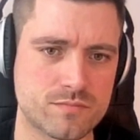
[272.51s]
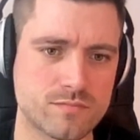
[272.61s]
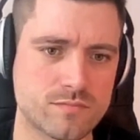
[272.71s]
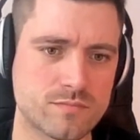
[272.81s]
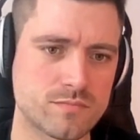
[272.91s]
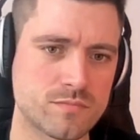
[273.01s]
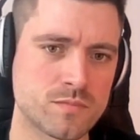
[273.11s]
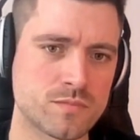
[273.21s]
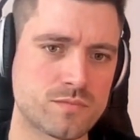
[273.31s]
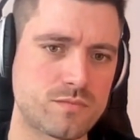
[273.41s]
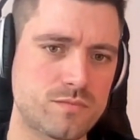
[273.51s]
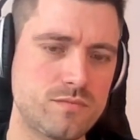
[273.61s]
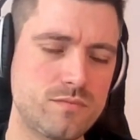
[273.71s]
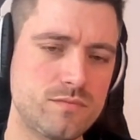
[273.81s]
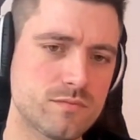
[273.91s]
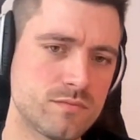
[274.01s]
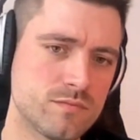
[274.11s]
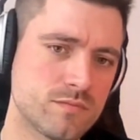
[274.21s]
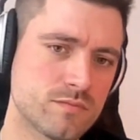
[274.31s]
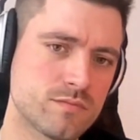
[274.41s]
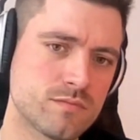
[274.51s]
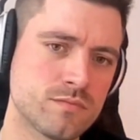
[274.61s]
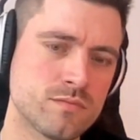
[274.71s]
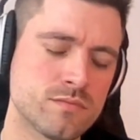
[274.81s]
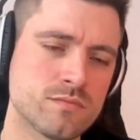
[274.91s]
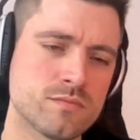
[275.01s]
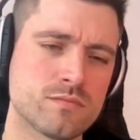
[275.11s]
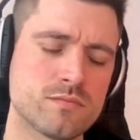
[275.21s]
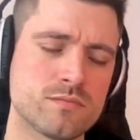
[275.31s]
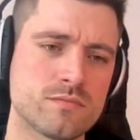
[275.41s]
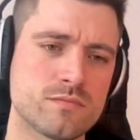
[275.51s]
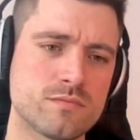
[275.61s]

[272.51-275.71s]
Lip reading: The person shown says nothing.